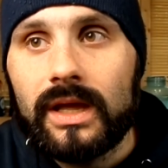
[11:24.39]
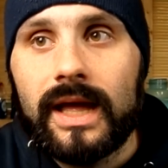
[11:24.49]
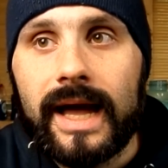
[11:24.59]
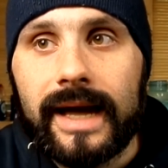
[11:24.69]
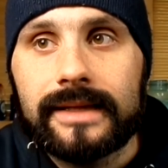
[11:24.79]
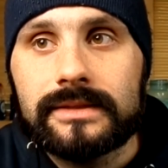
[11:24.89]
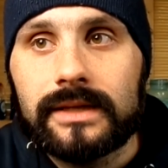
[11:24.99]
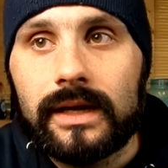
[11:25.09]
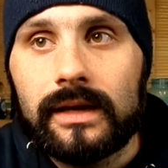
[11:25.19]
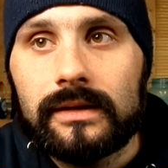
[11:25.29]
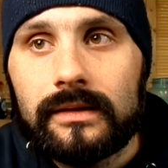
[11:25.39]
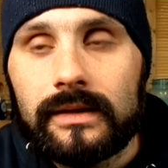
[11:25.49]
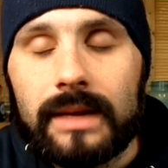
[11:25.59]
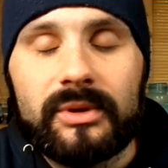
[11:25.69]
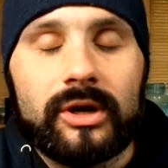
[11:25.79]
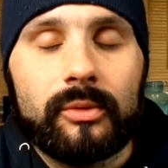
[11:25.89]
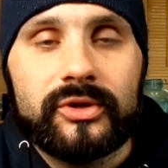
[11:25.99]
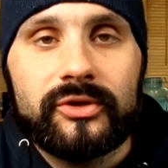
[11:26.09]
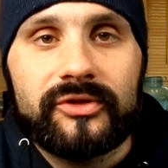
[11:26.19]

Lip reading: And let me know what you